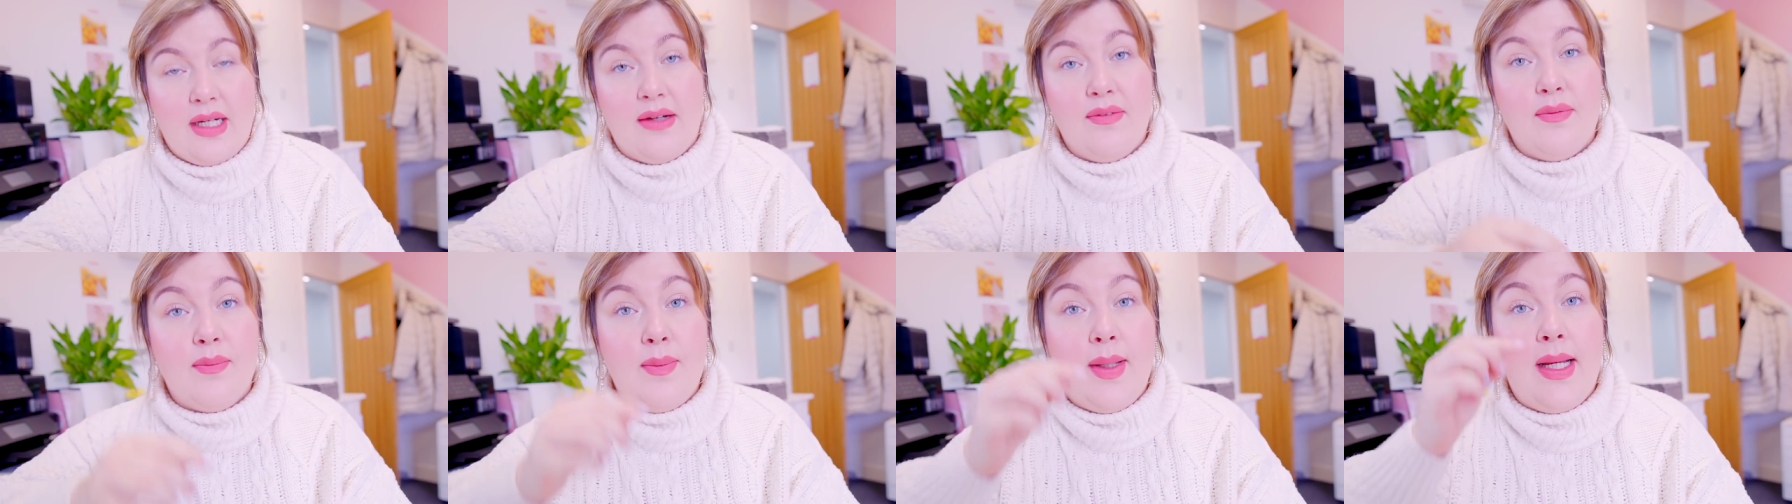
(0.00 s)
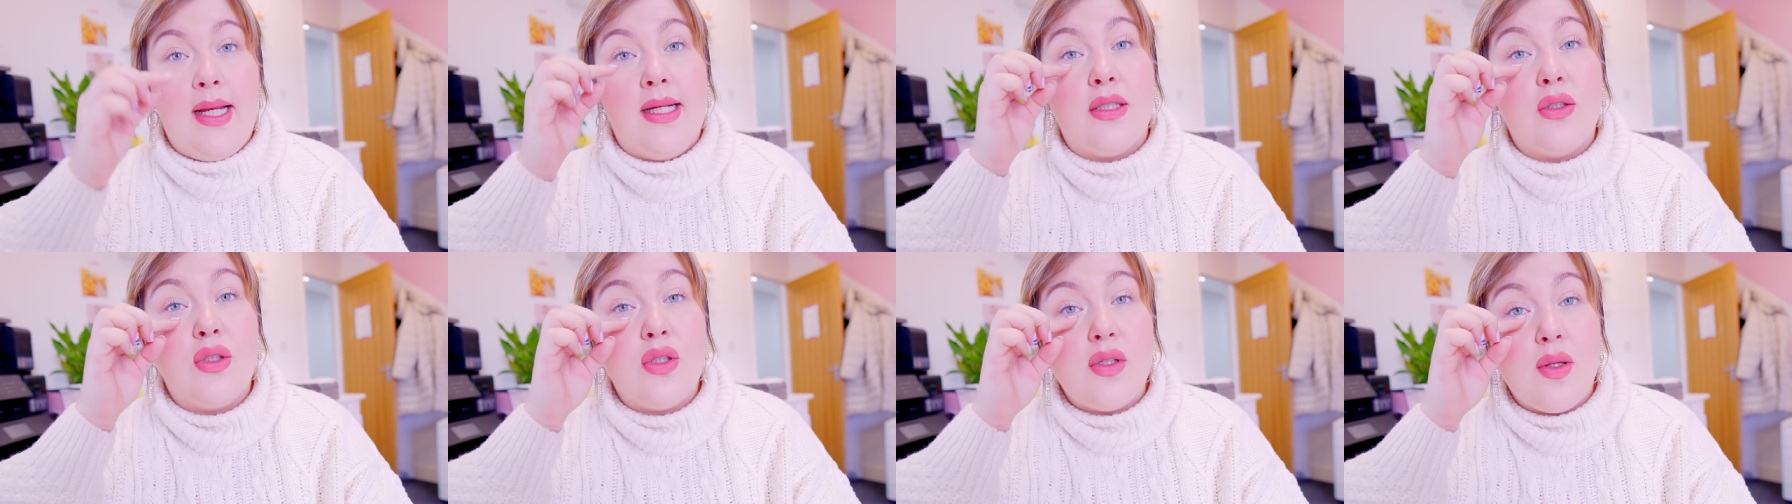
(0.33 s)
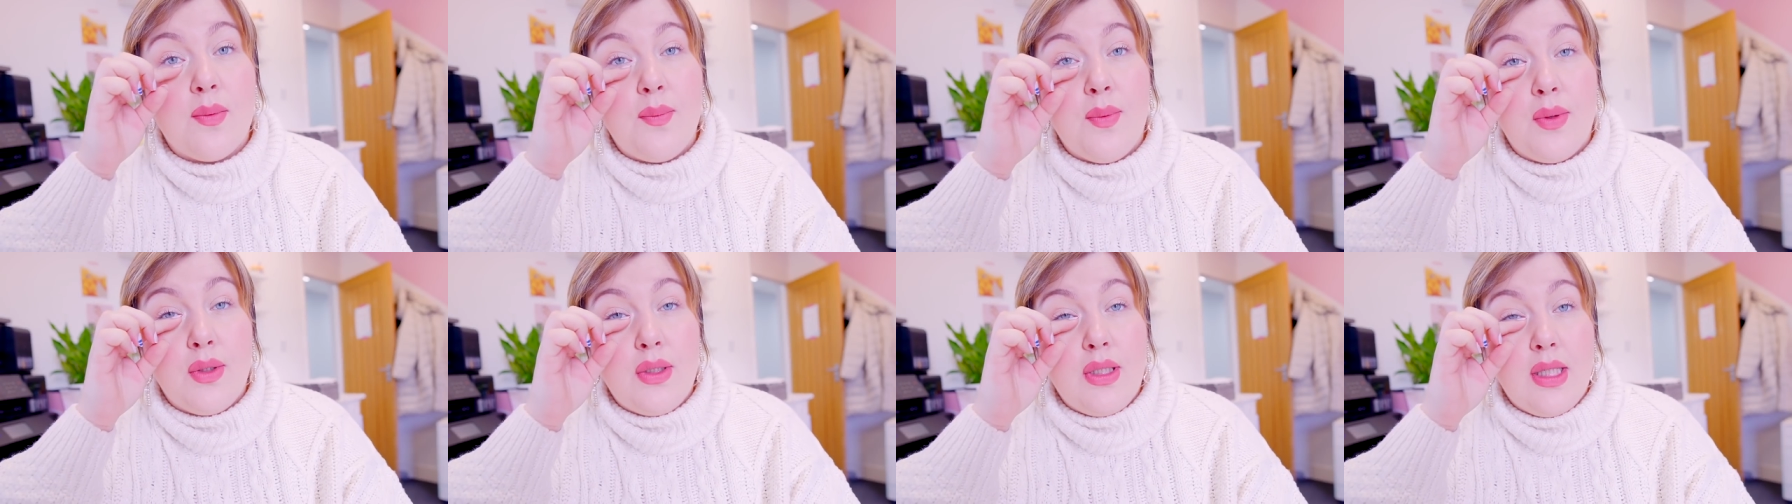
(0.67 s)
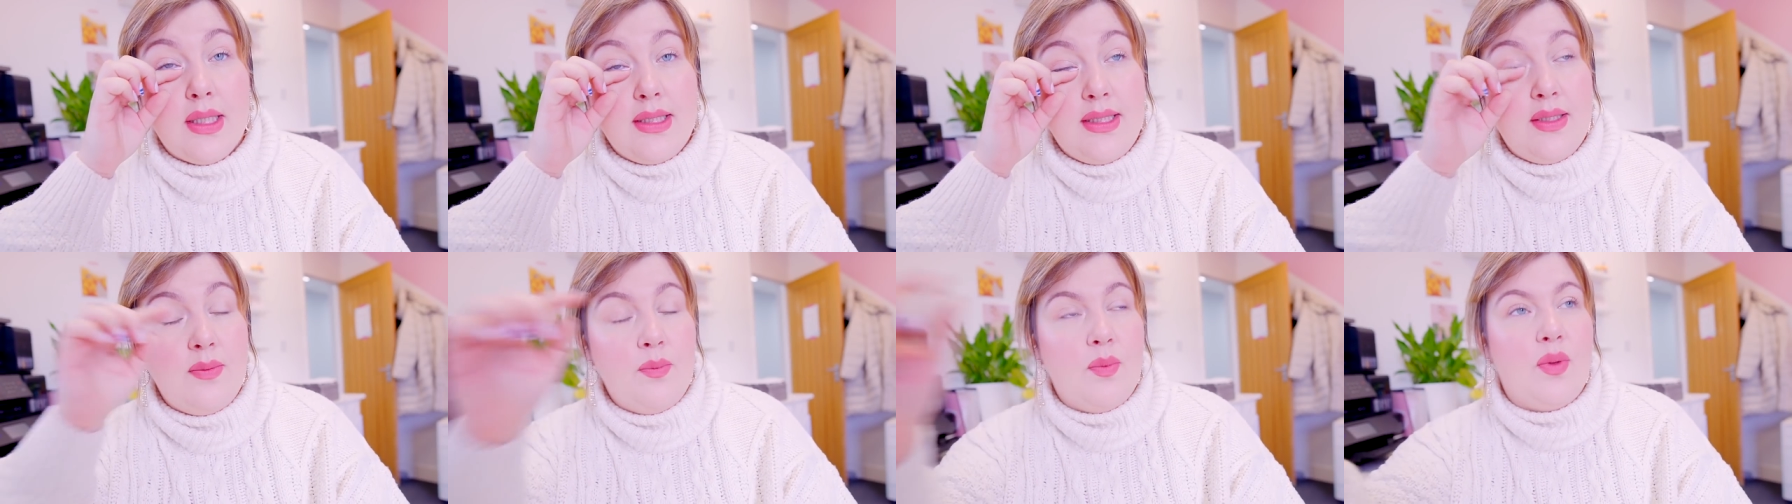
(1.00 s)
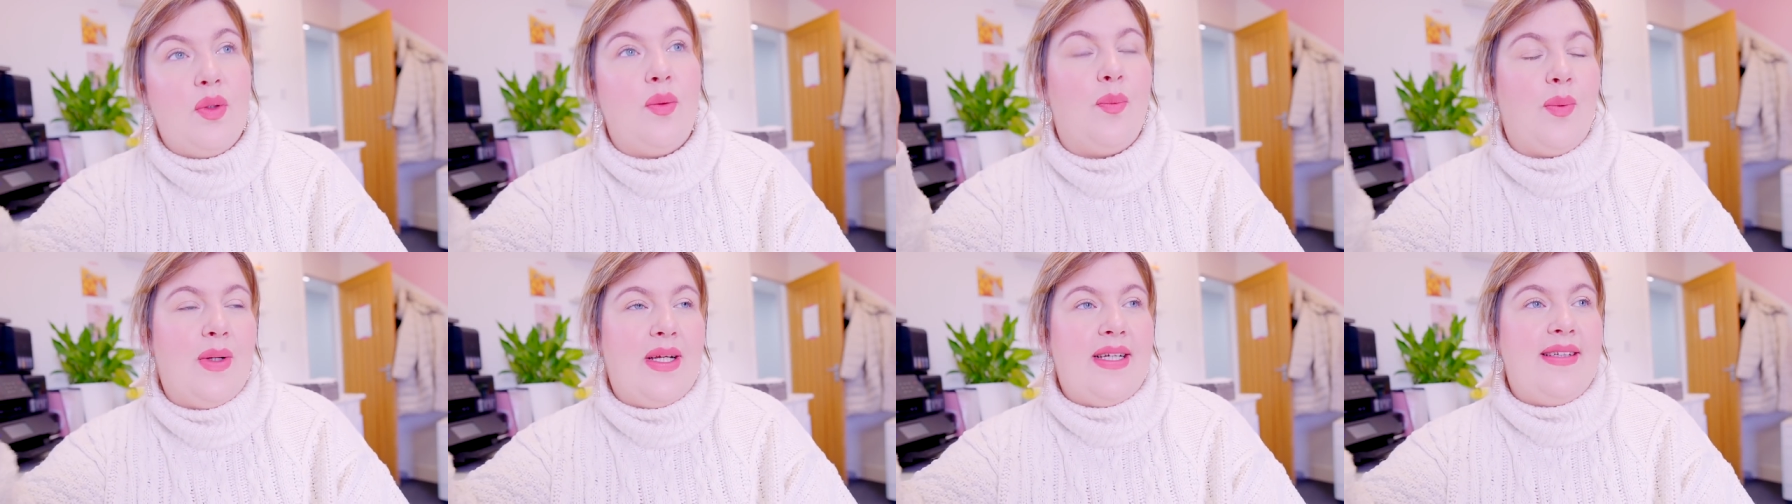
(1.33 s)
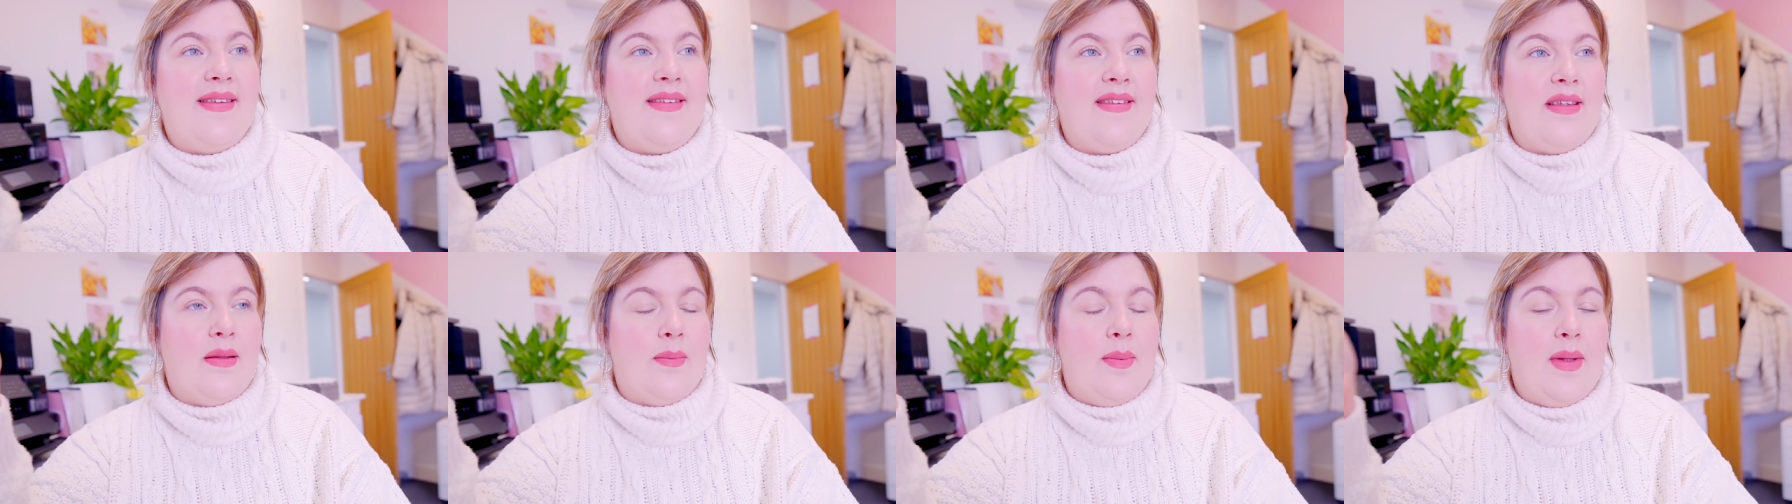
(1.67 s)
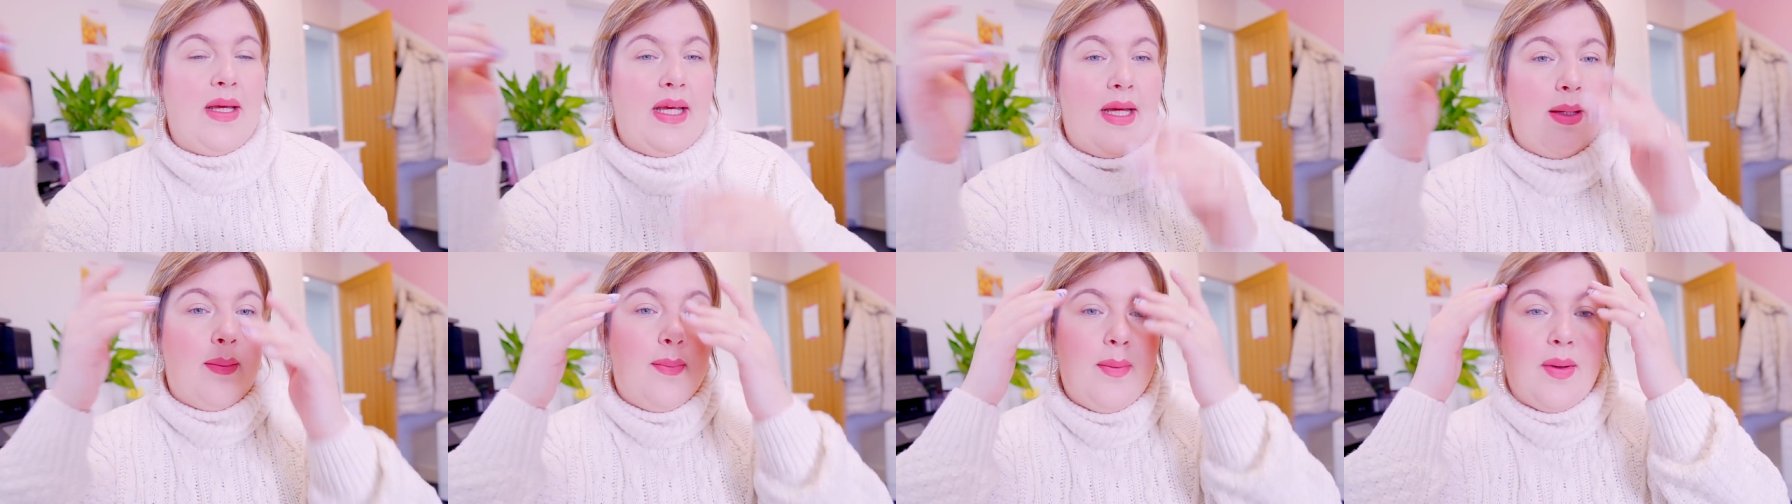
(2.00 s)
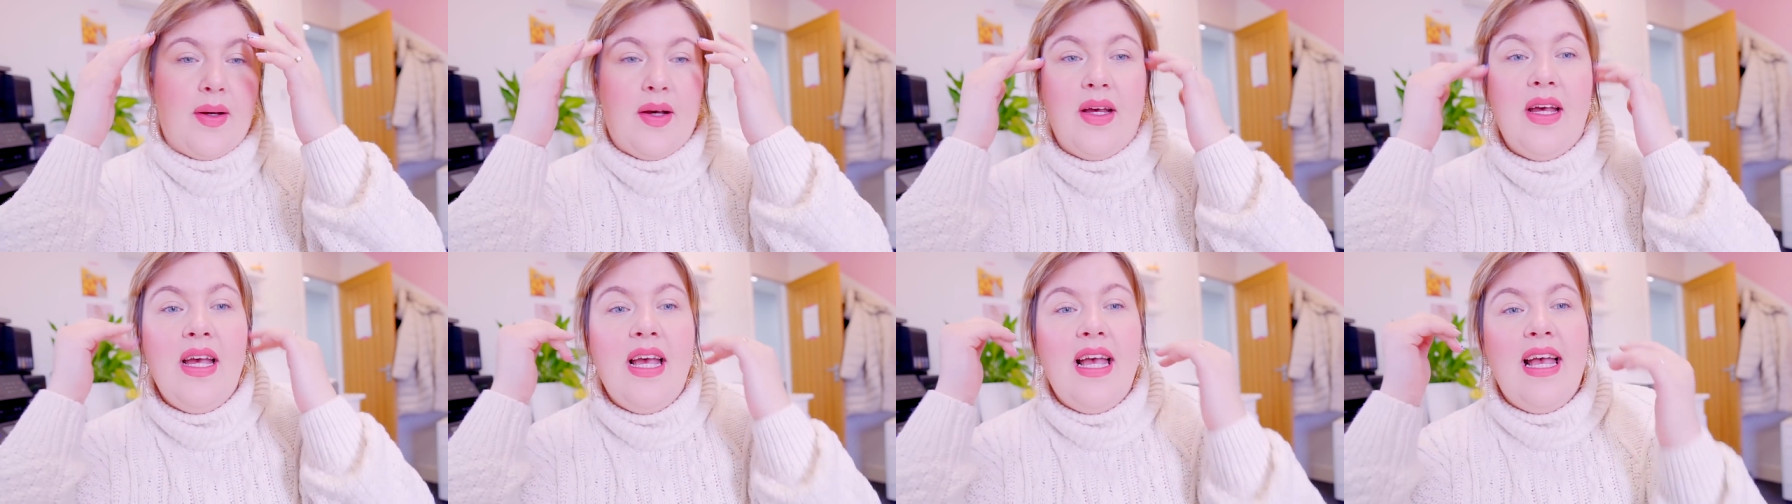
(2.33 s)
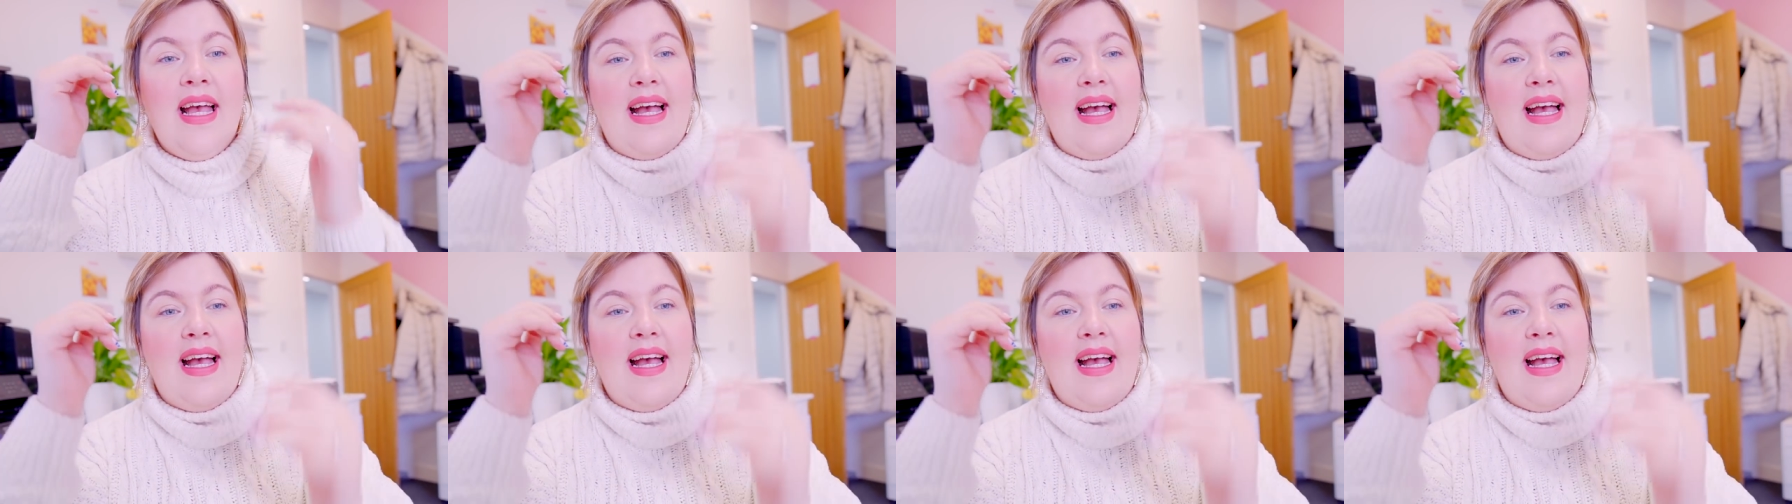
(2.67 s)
I've made because I want I didn't want to waste the paper